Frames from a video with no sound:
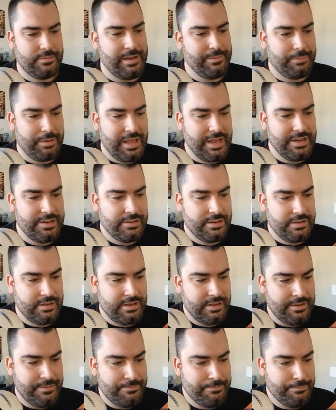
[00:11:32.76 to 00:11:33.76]
I played
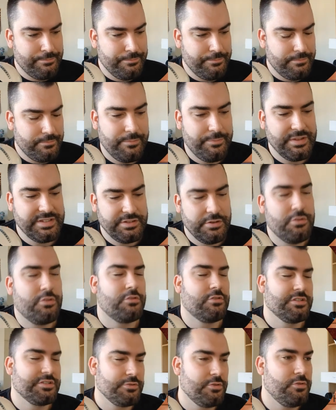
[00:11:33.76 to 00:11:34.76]
Abyssal
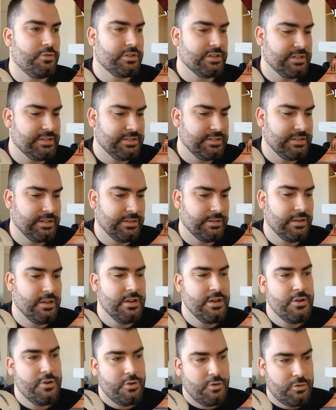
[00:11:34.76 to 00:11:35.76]
Horus Orchest and
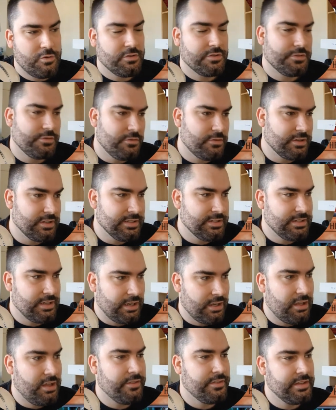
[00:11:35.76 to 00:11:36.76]
Horus Orchest a
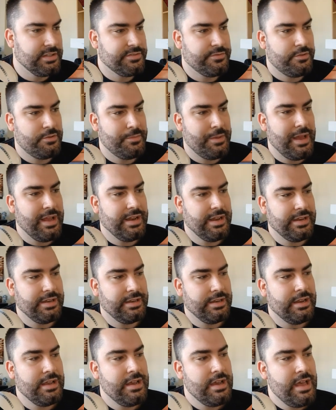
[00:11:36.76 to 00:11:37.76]
lot this format,
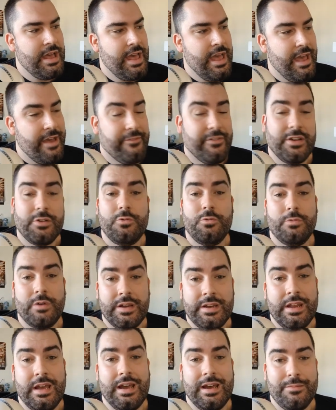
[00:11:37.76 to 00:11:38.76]
and having
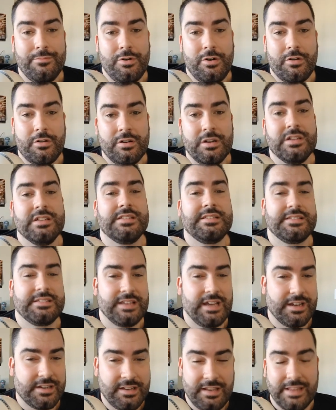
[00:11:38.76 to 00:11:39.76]
1 Harp Horror
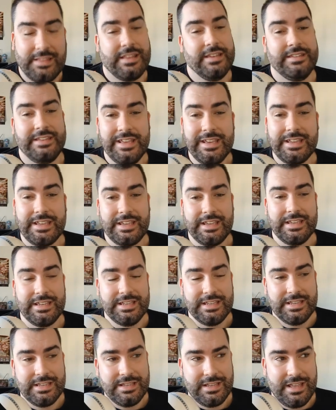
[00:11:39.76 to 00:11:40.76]
sucked. Like, the deck,
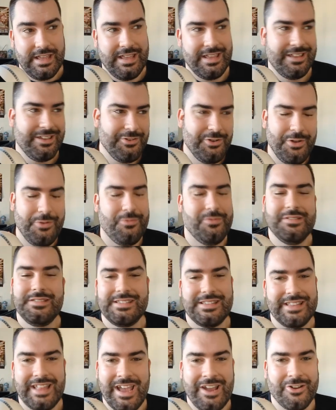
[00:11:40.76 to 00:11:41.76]
it
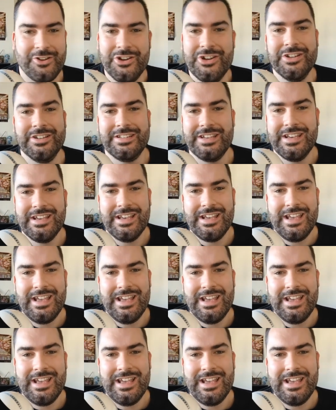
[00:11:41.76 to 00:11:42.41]
wasn't that good.